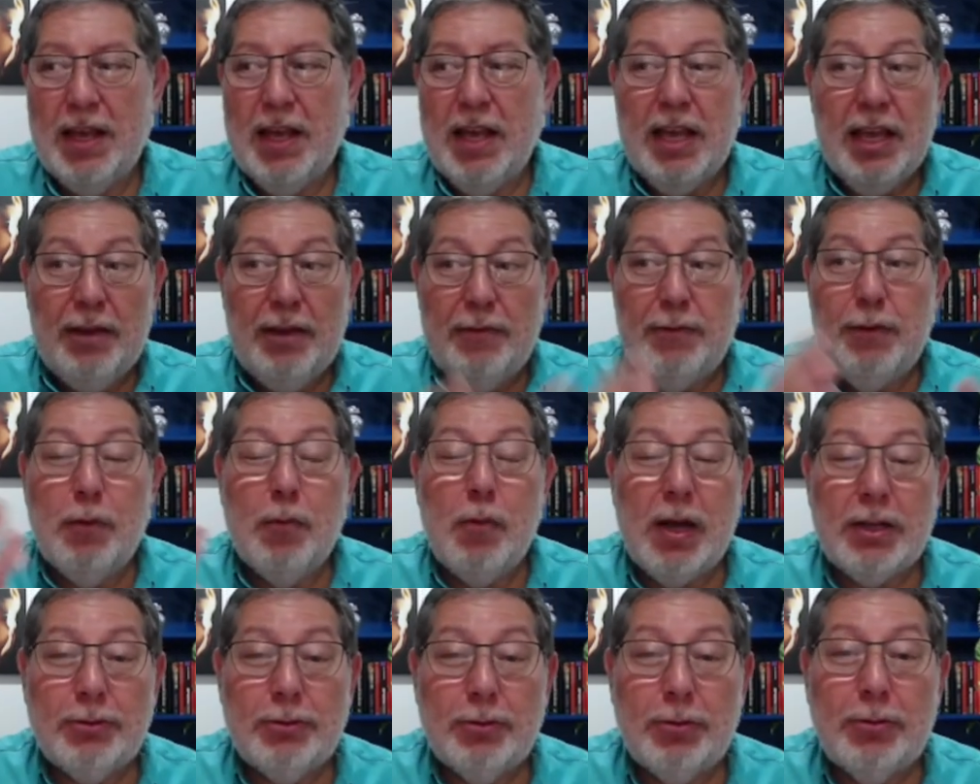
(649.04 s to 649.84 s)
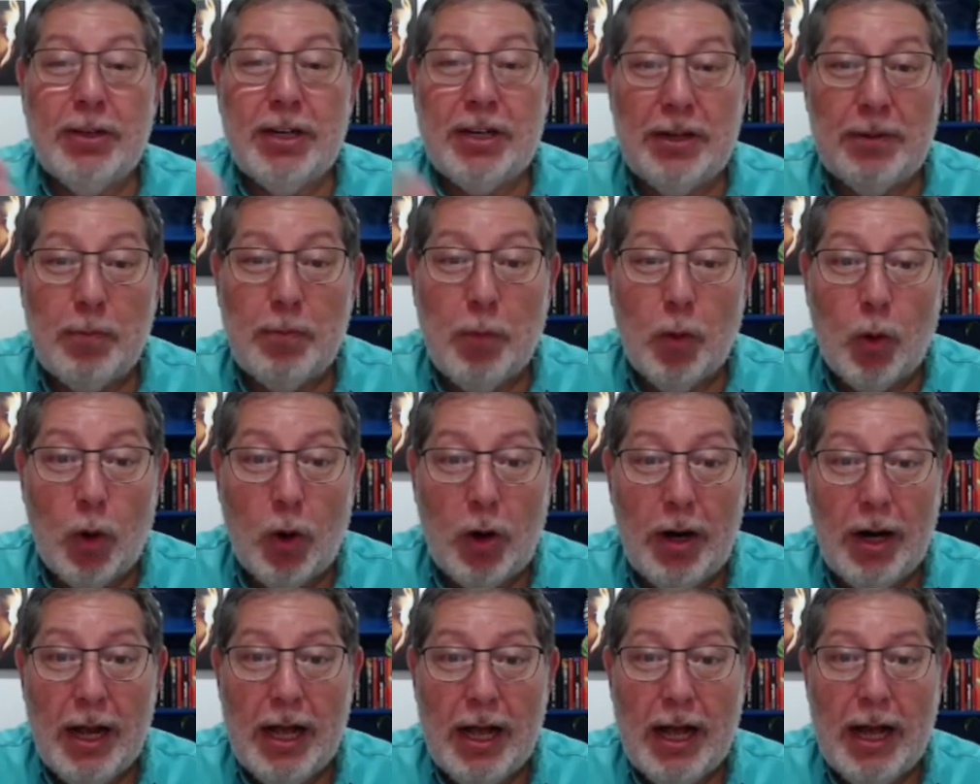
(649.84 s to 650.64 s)
If you want to learn
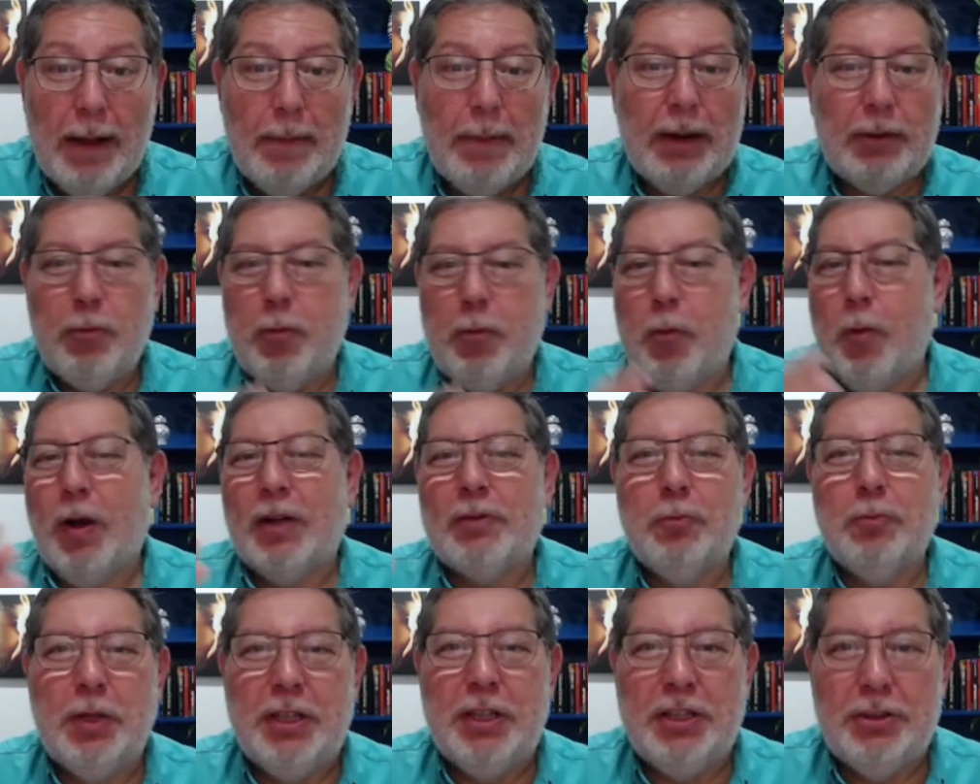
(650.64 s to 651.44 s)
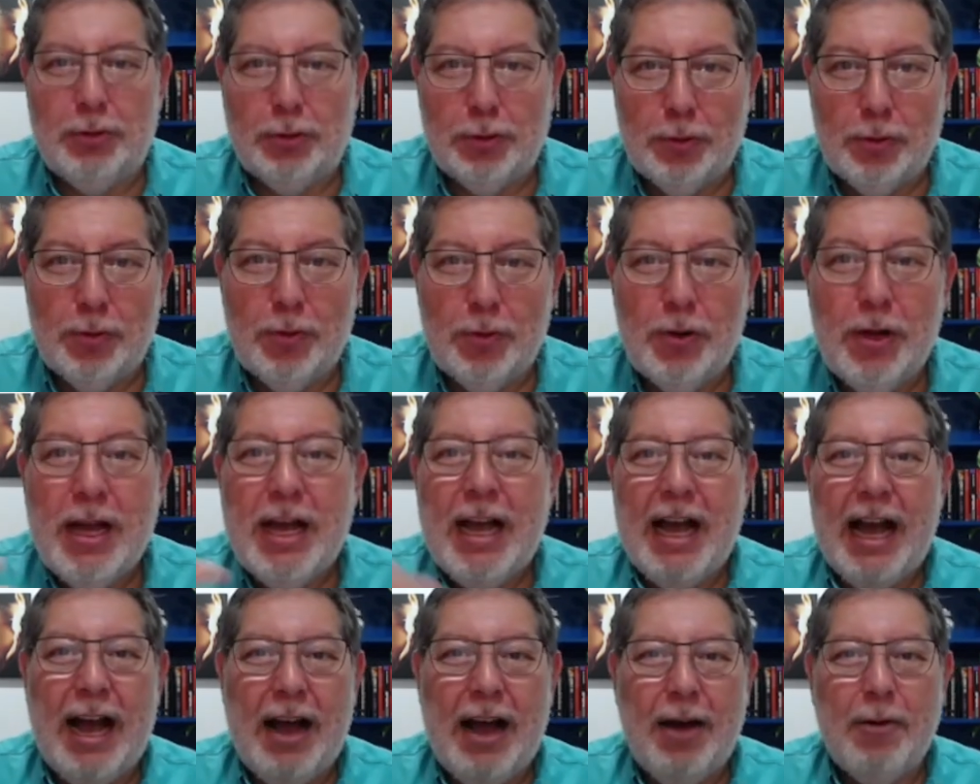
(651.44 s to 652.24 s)
more about what we do,
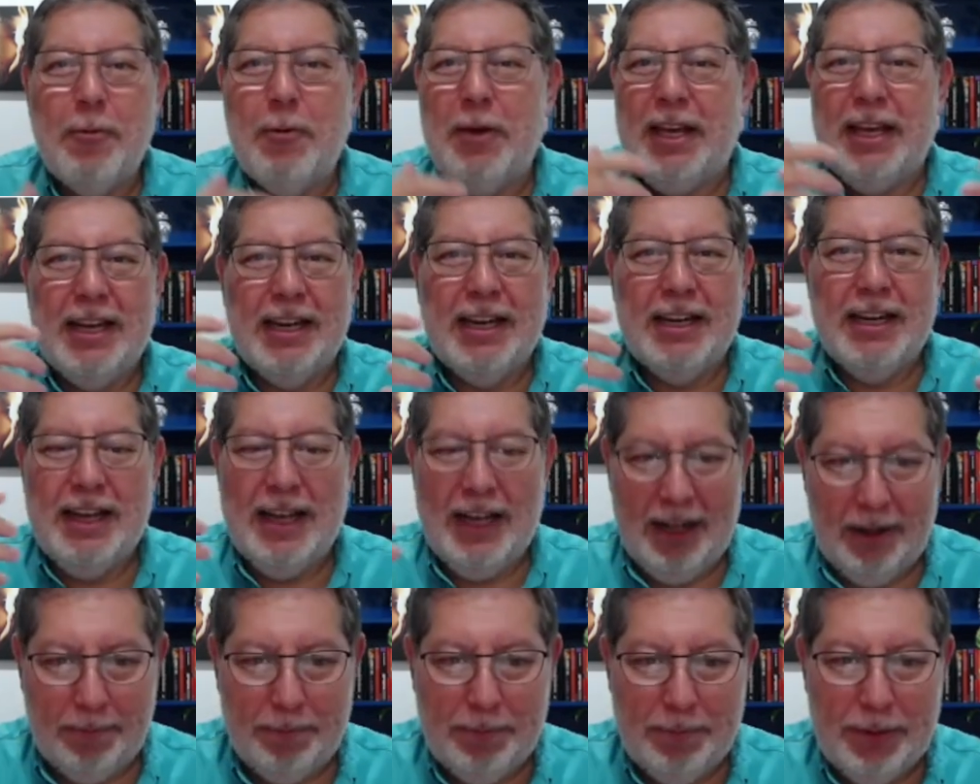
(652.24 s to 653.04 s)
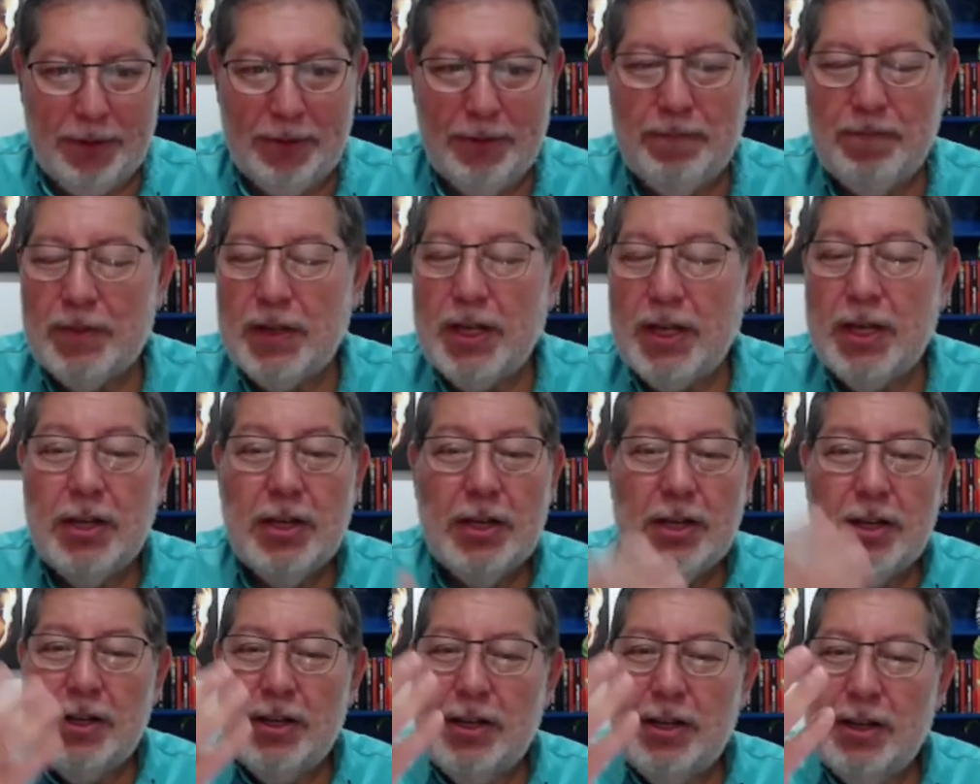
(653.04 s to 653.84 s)
how we can help you,
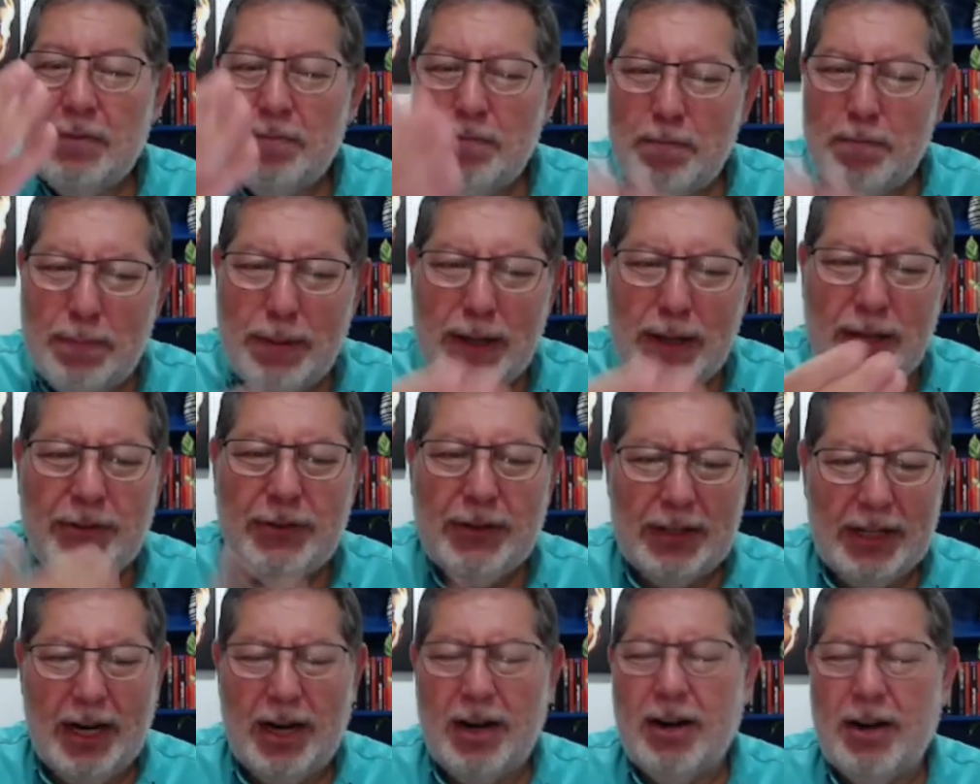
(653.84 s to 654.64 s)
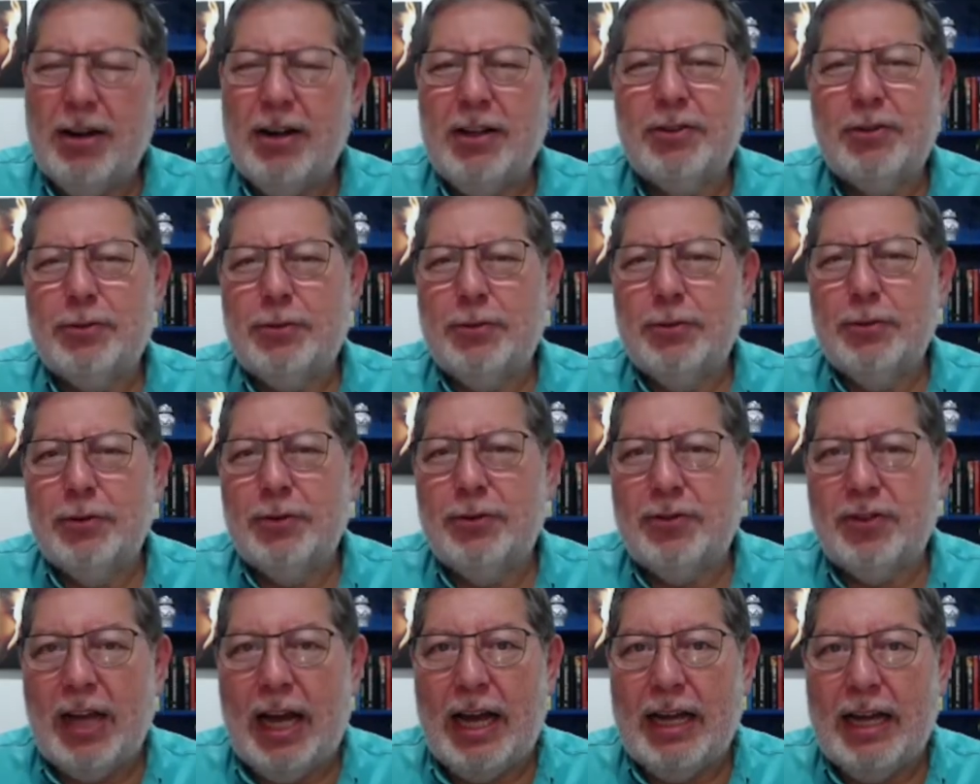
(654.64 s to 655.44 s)
visit our
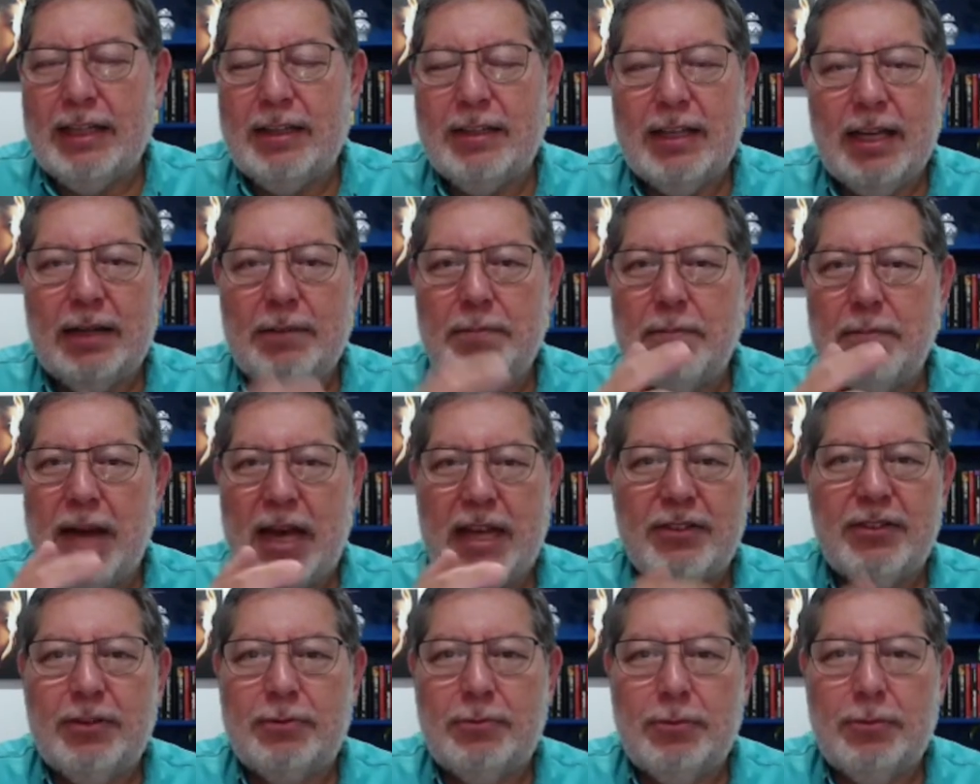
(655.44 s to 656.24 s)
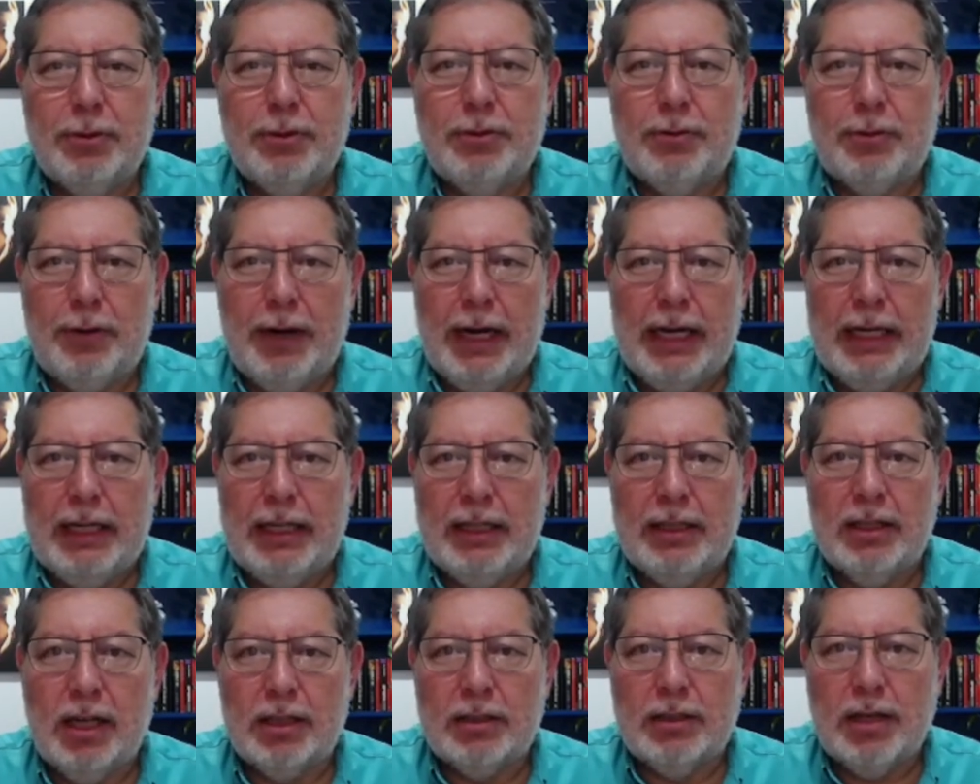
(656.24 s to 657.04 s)
site at
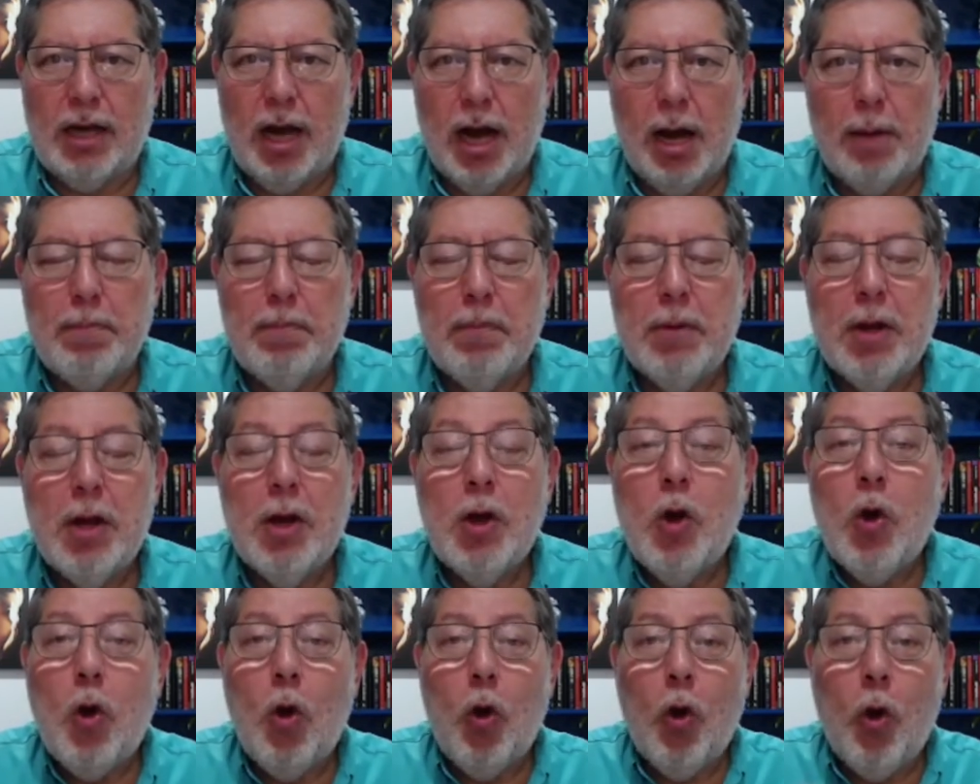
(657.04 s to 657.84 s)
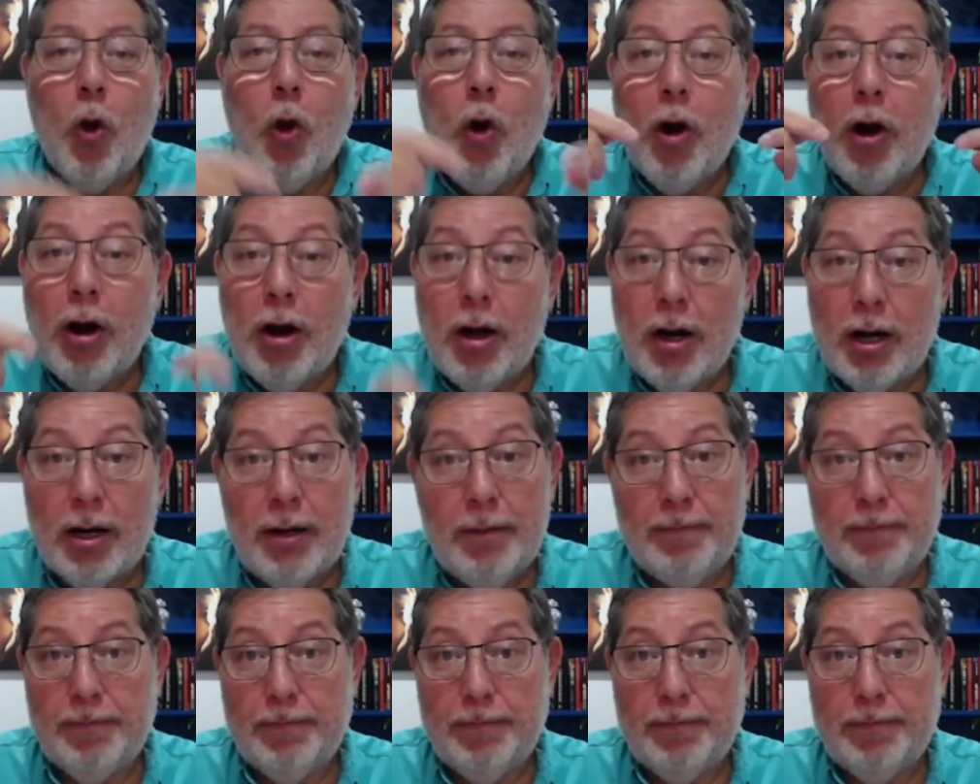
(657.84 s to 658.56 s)
maxandruthtraining.com or